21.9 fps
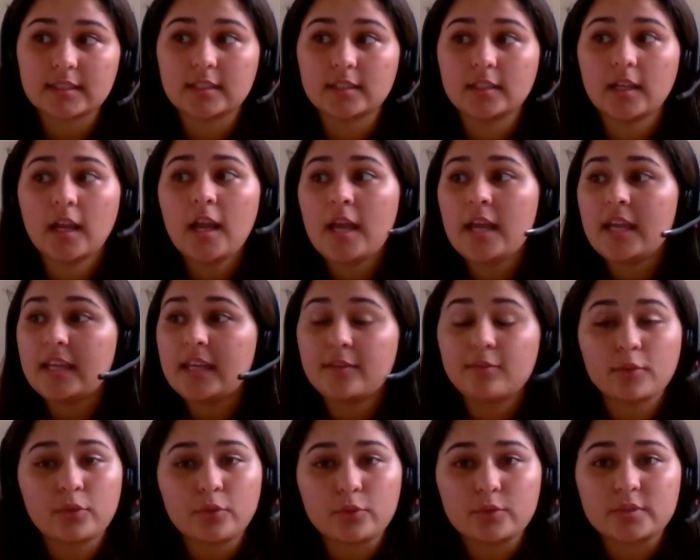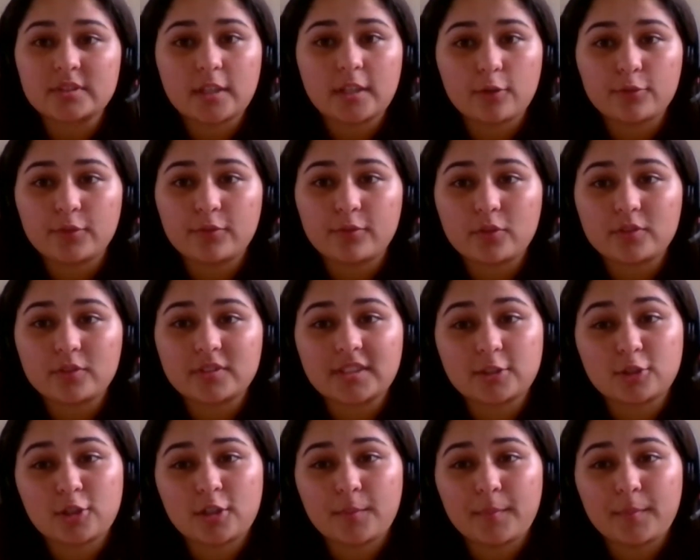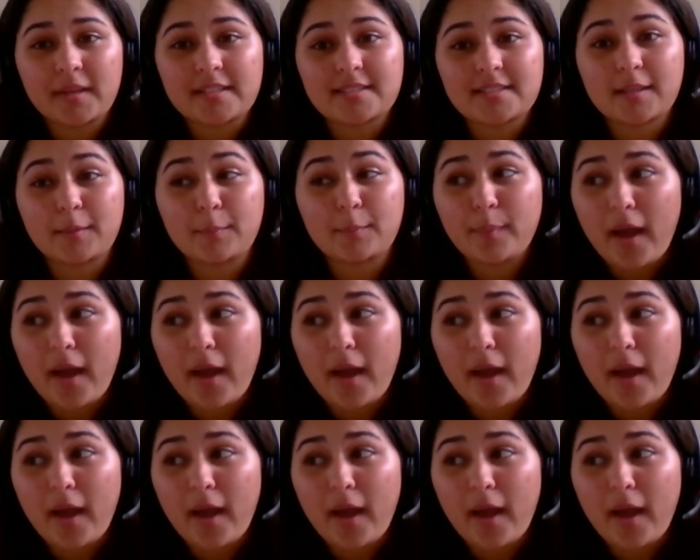And even yourself, you've got such an amazing